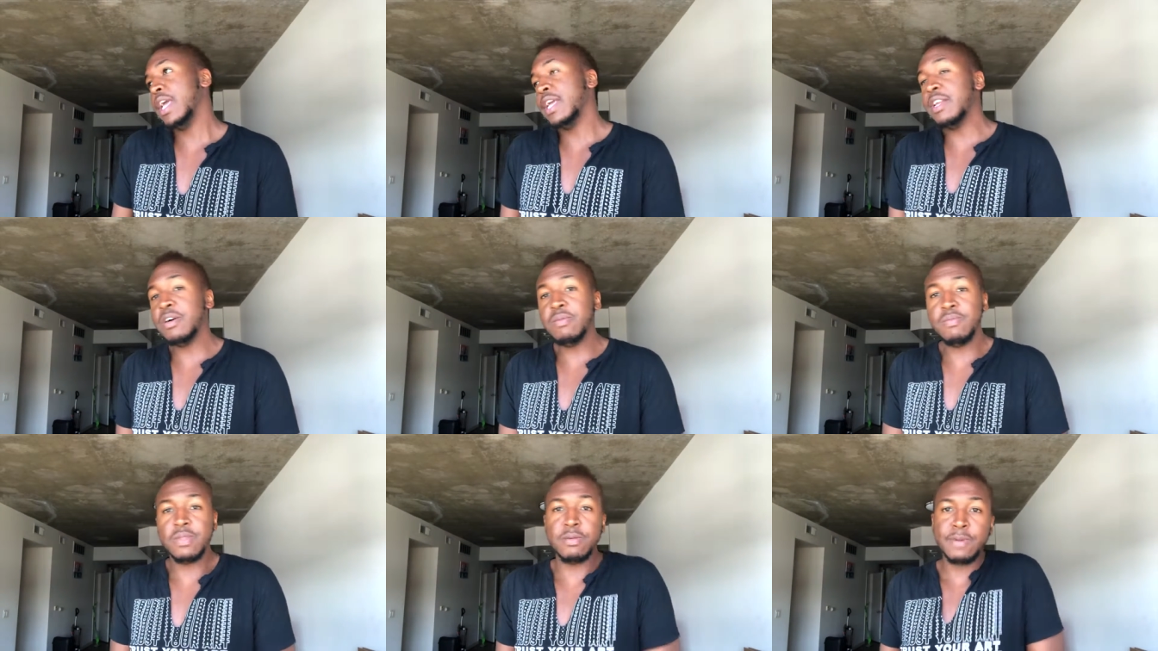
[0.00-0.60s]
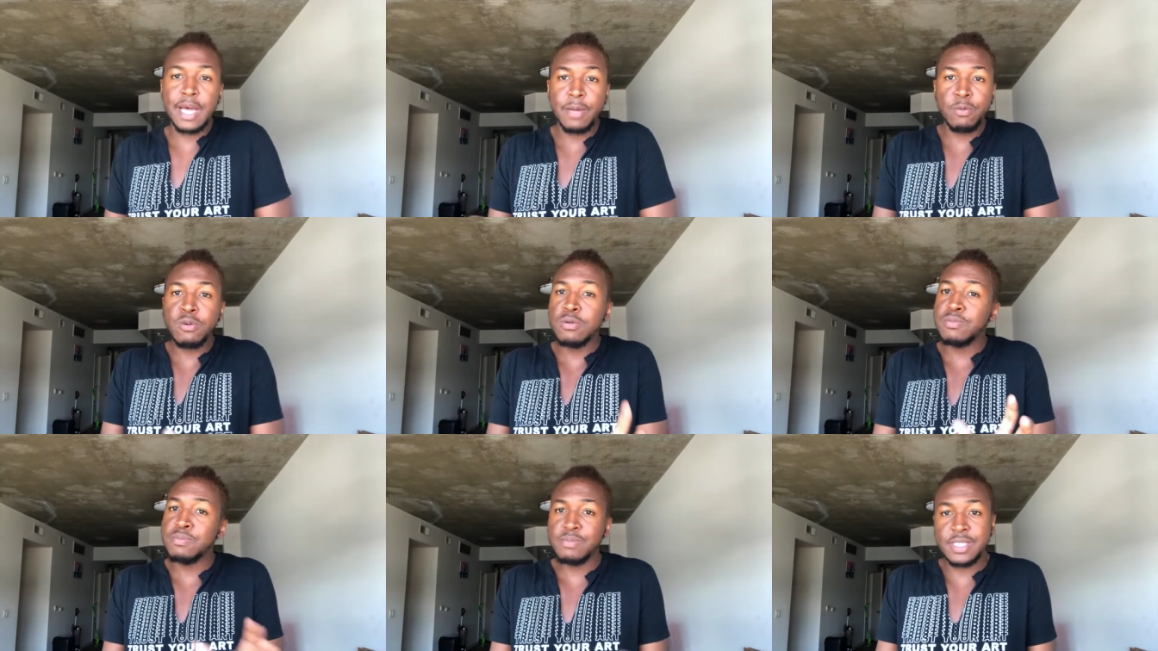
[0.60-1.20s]
the
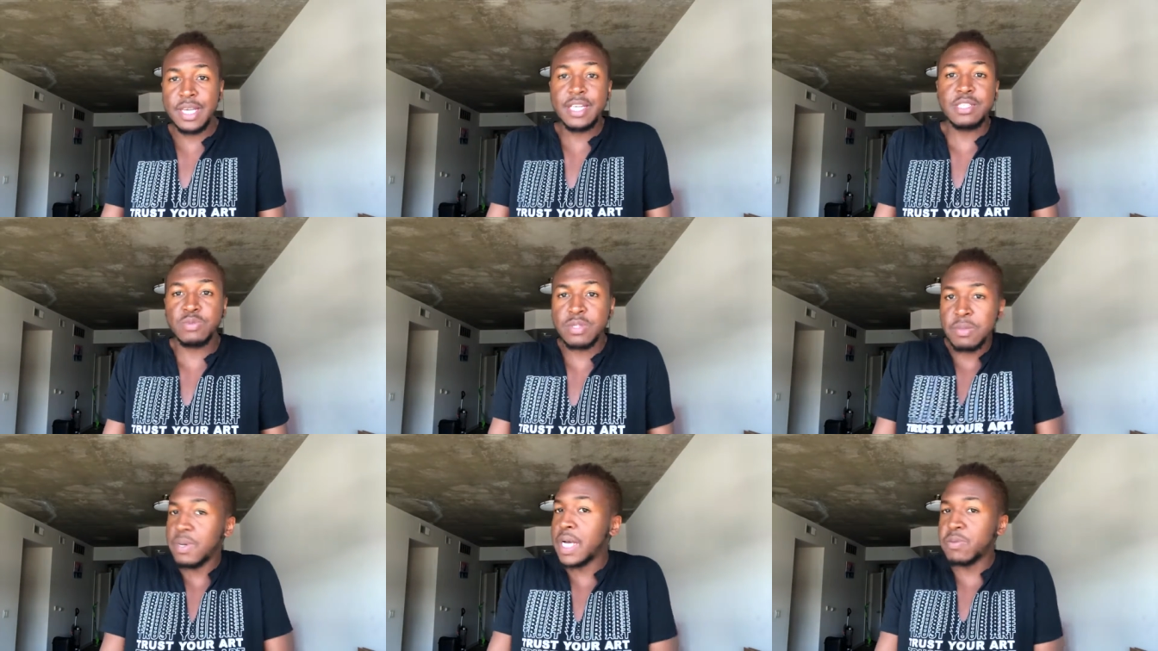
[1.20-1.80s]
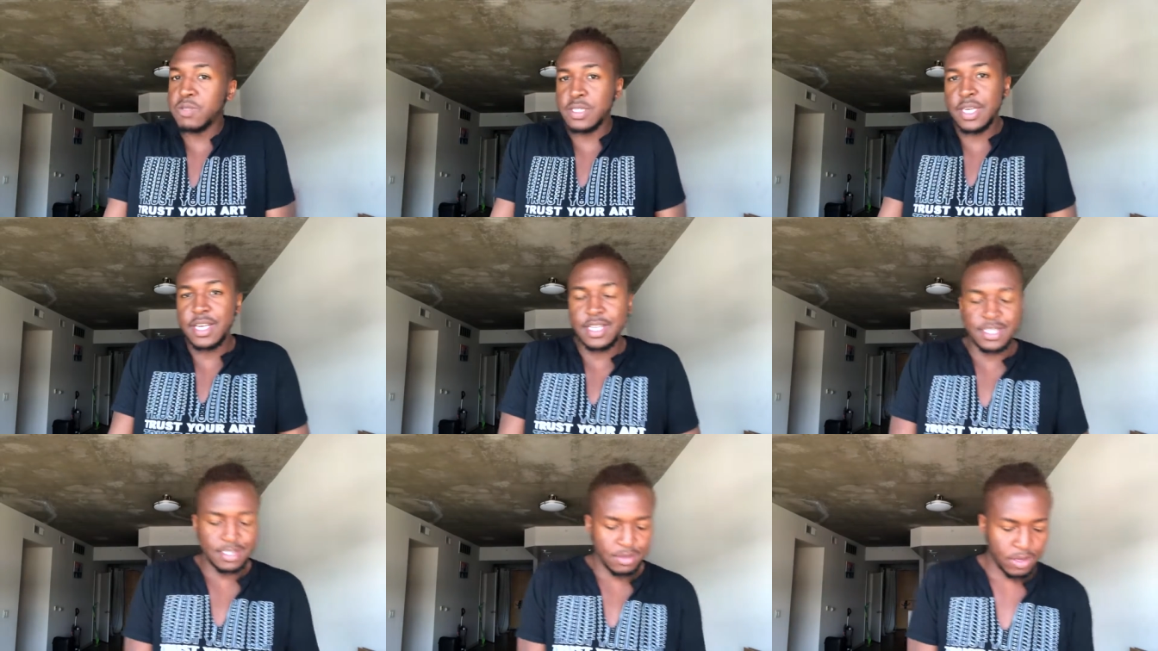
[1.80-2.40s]
Bible says what the Bible
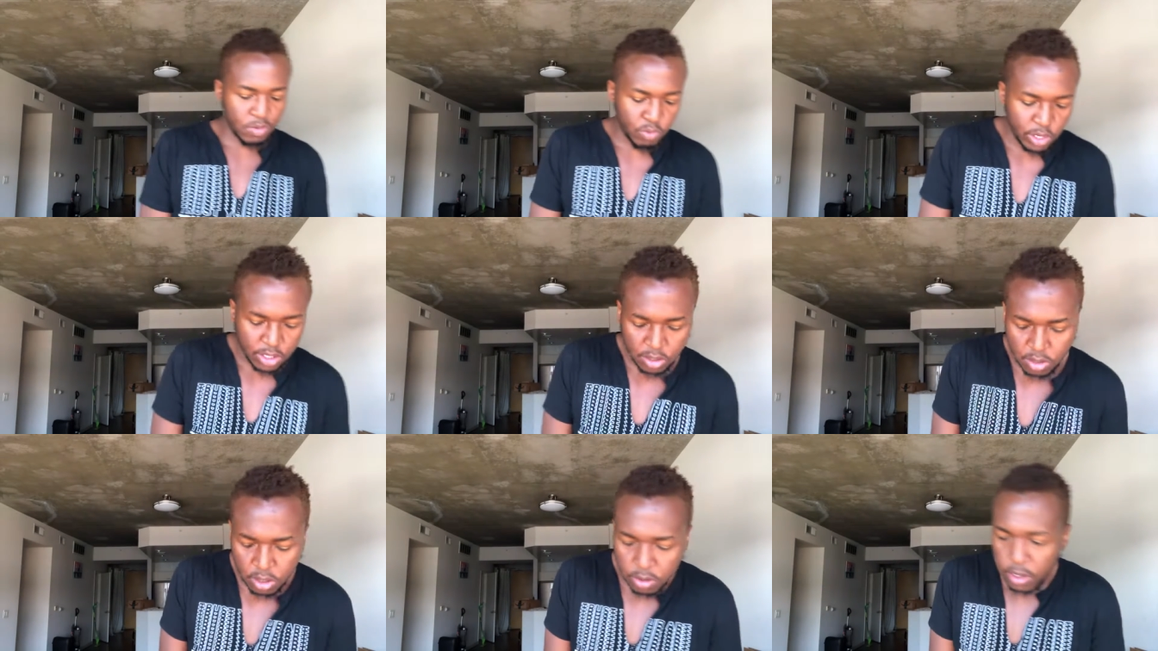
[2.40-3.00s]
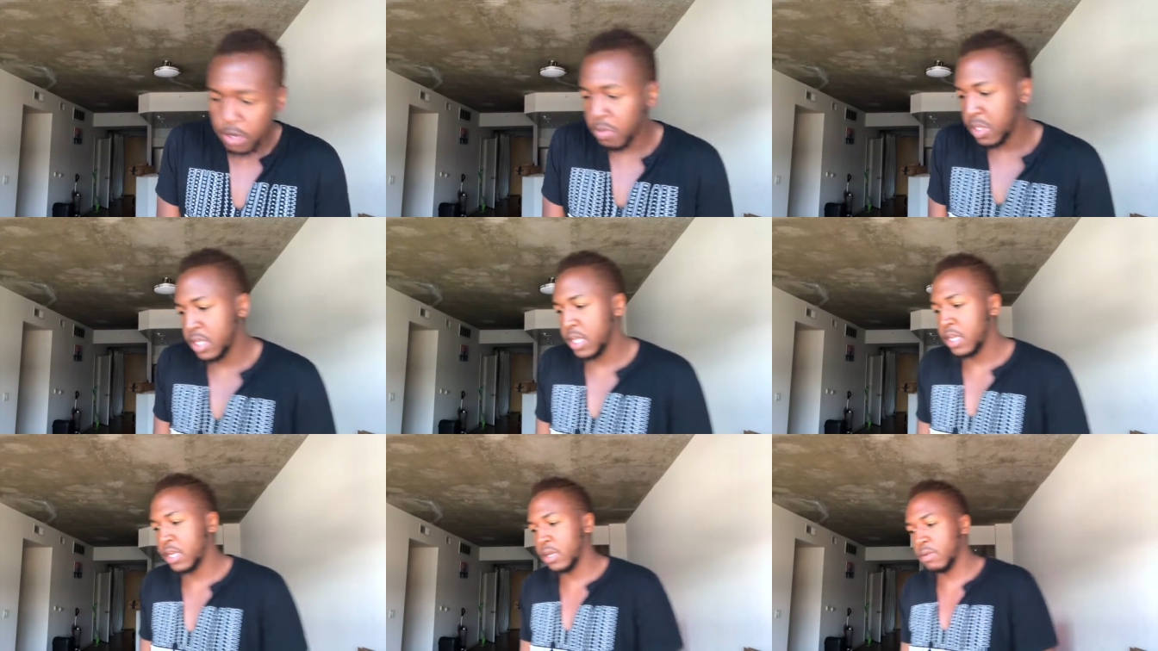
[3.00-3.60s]
says, and whether you agree
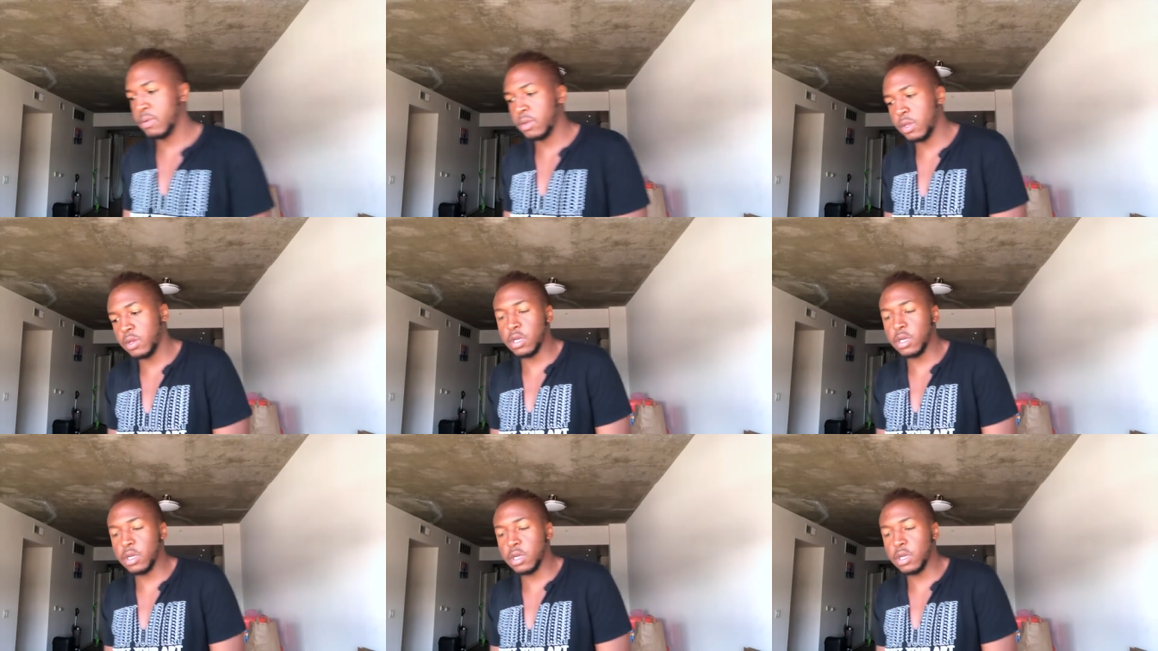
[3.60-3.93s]
with it,